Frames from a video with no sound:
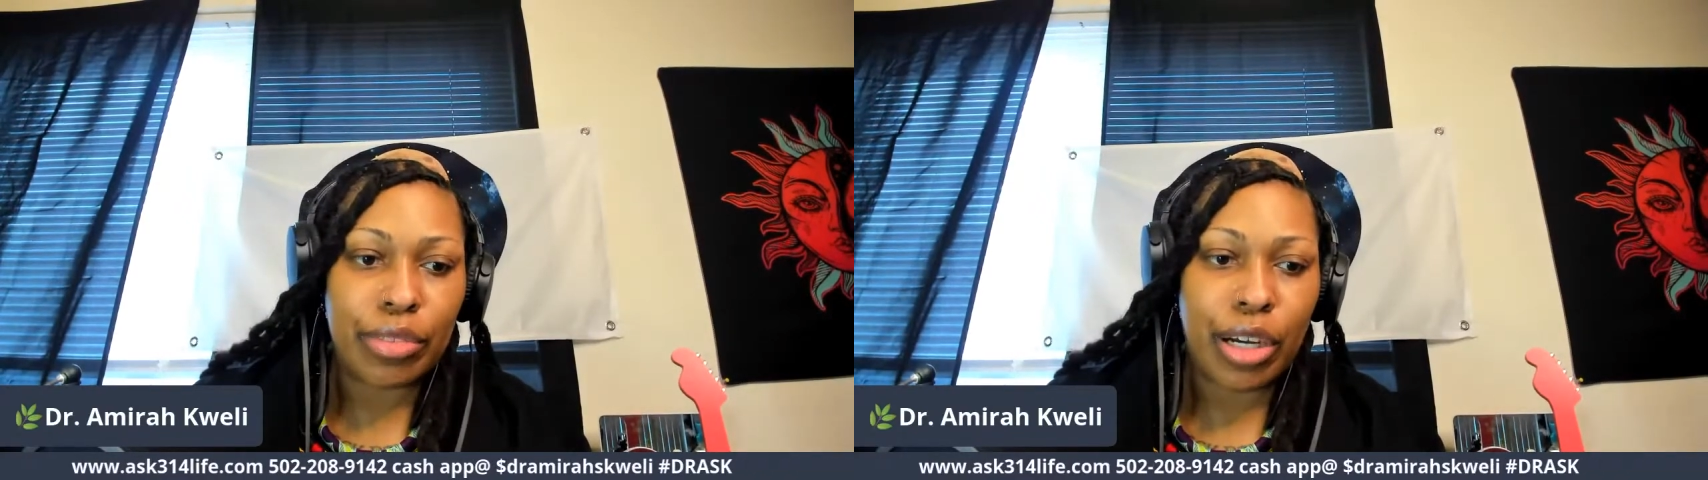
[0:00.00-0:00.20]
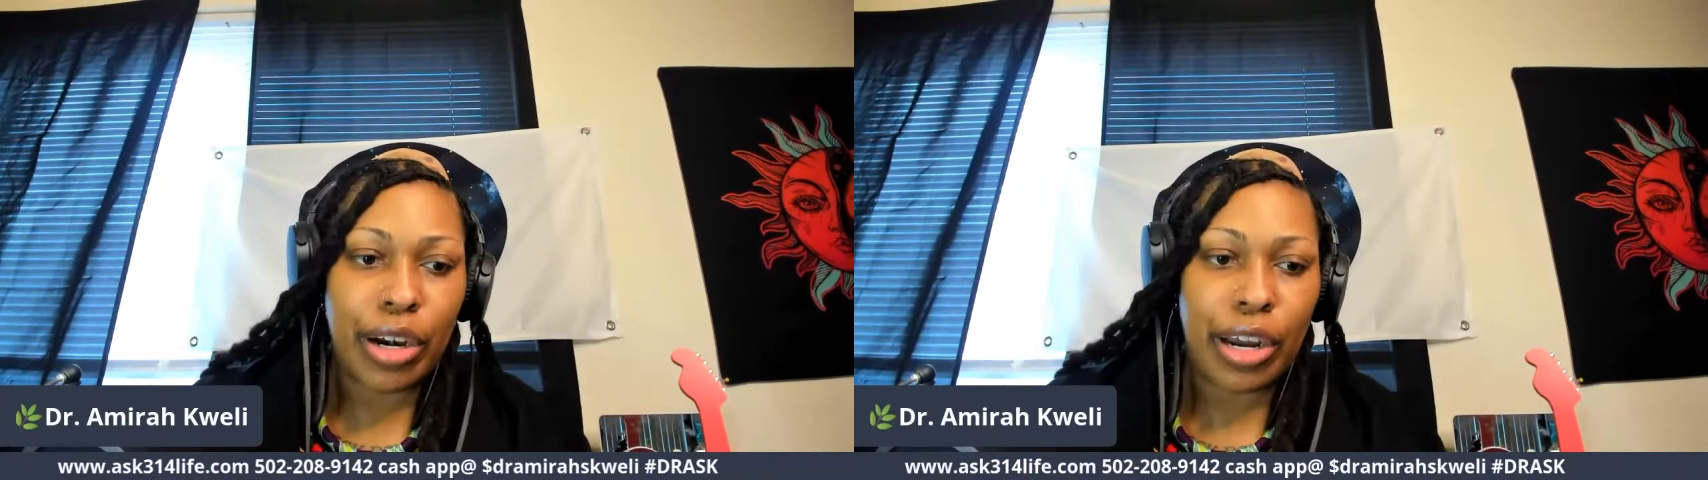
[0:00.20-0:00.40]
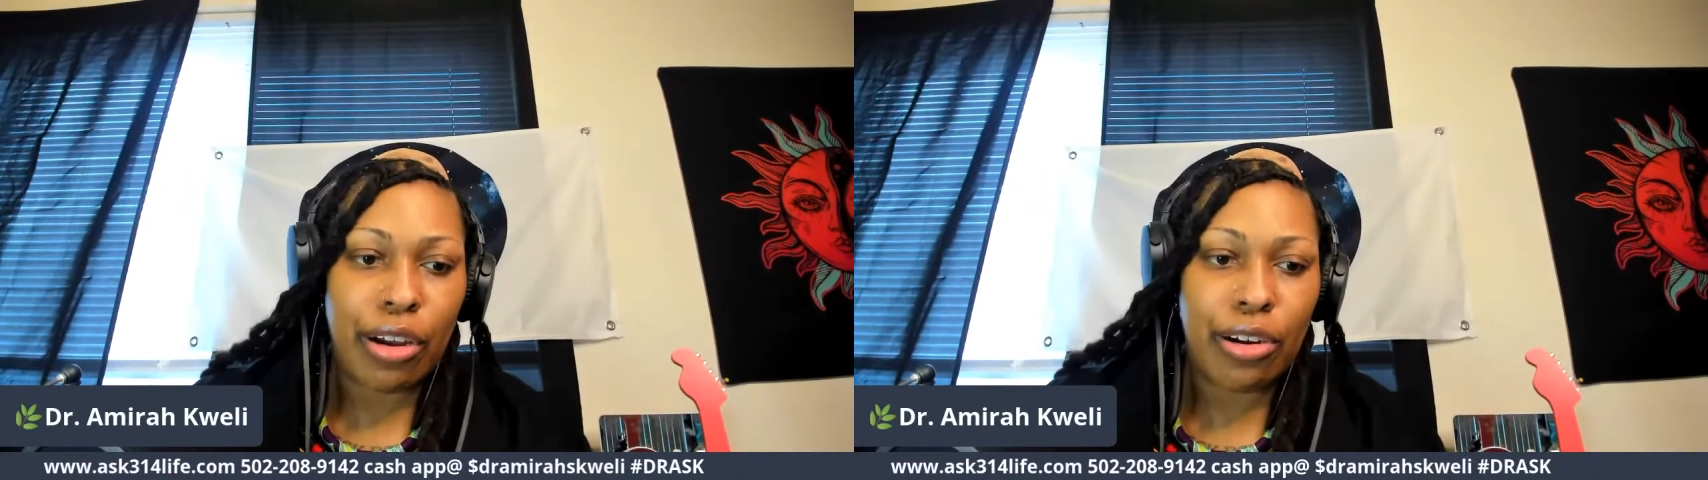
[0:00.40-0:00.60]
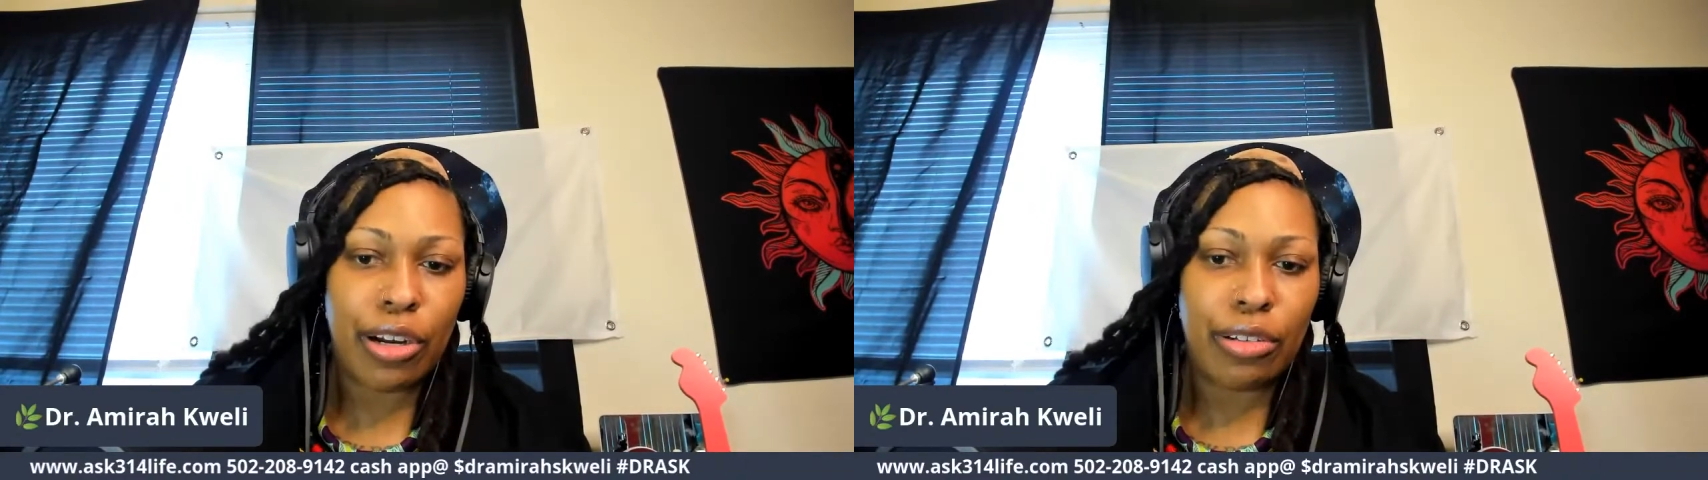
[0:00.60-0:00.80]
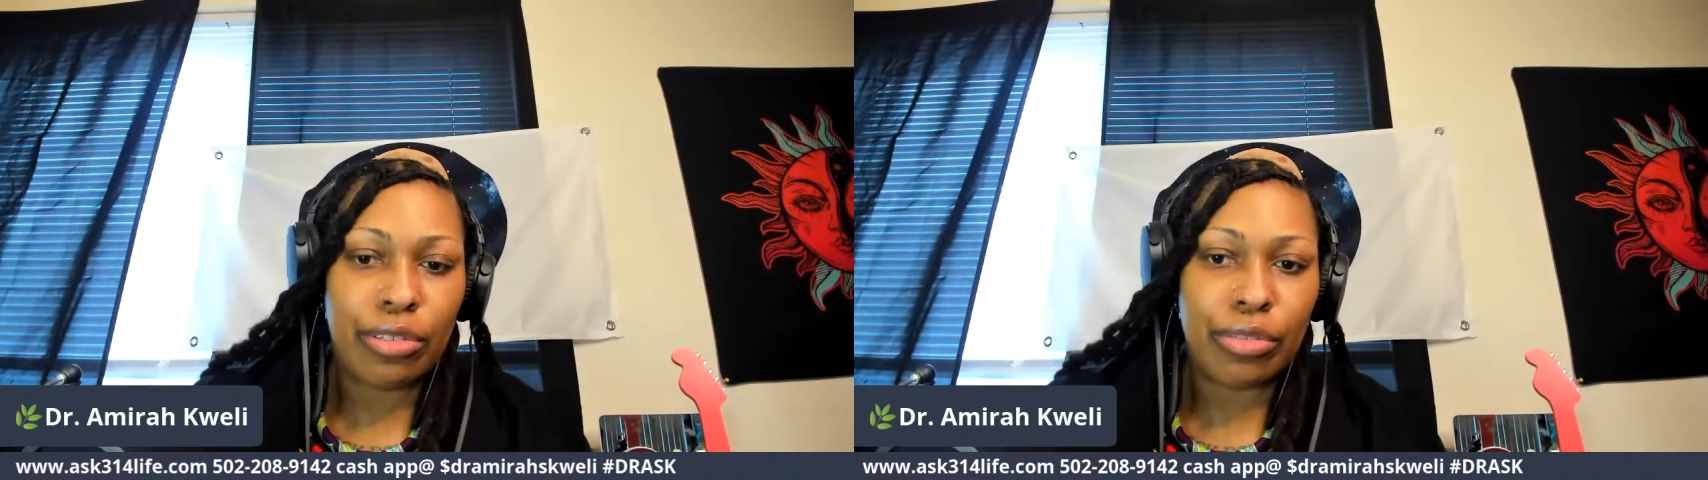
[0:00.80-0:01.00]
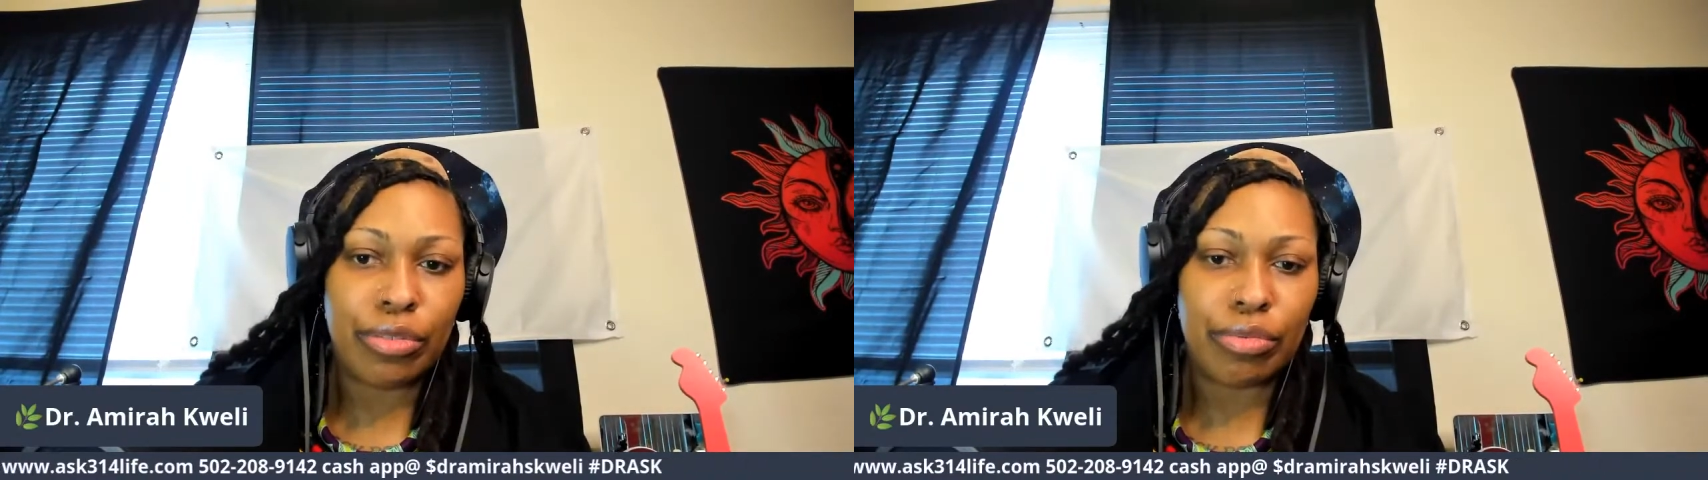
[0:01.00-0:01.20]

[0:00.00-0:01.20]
All right, hold on.